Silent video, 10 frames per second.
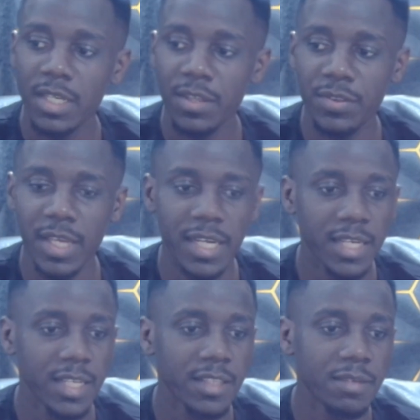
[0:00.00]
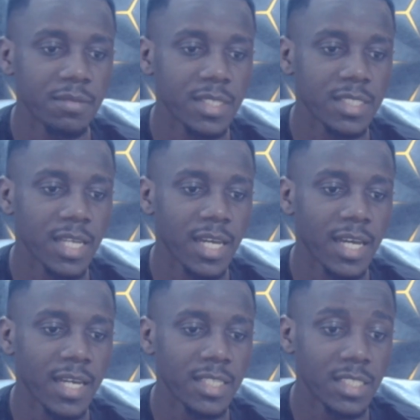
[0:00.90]
Then there is
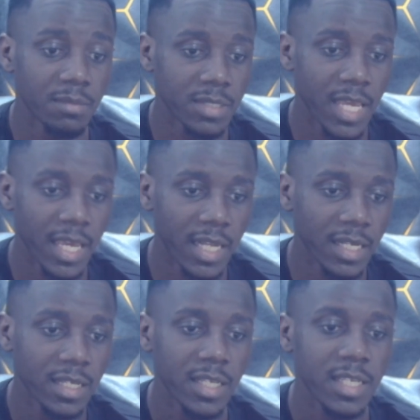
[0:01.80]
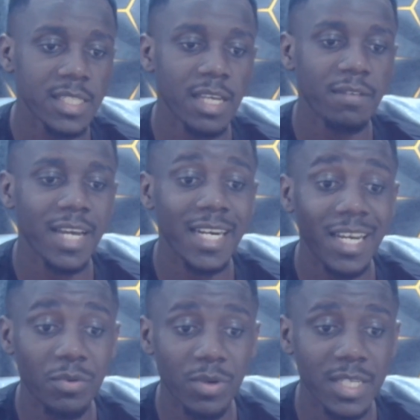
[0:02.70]
James Hill, he's having an
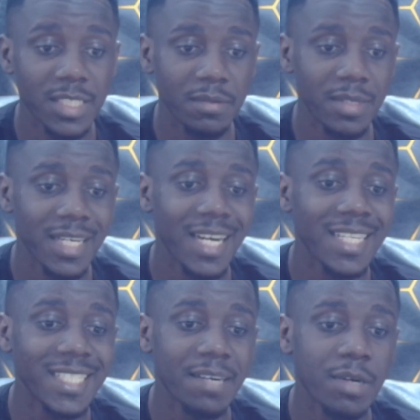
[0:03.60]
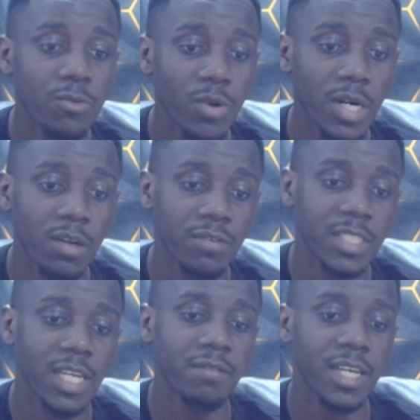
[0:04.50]
ankle injury, and Darren Rodloff is
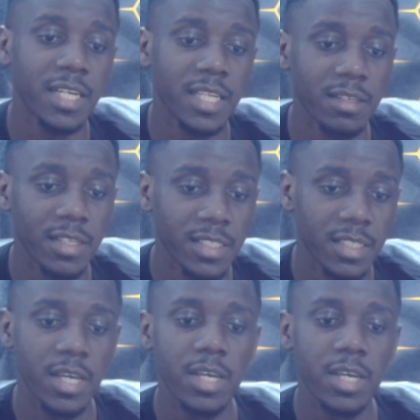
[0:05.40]
having an illness.